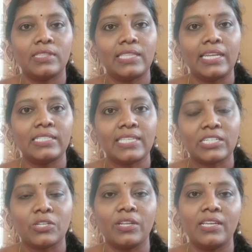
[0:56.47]
three
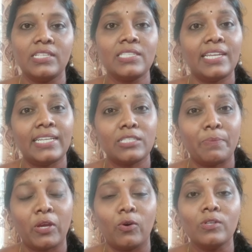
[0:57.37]
section is, it
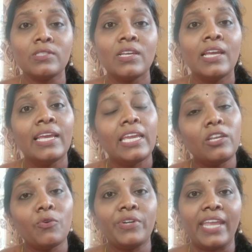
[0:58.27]
is because
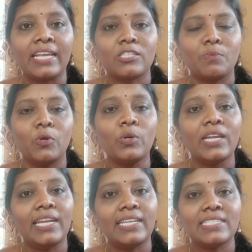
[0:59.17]
in your
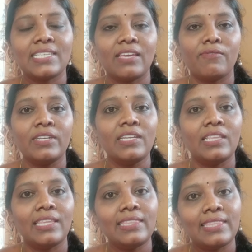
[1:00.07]
textbook it is given
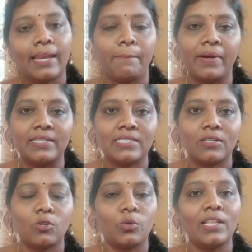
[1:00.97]
in the three parts.
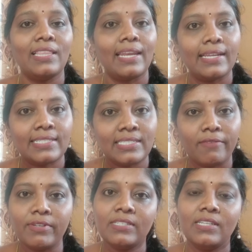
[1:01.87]
Total there are
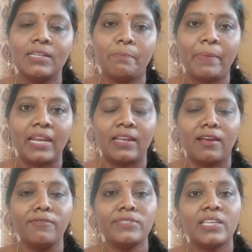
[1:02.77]
17 paragraphs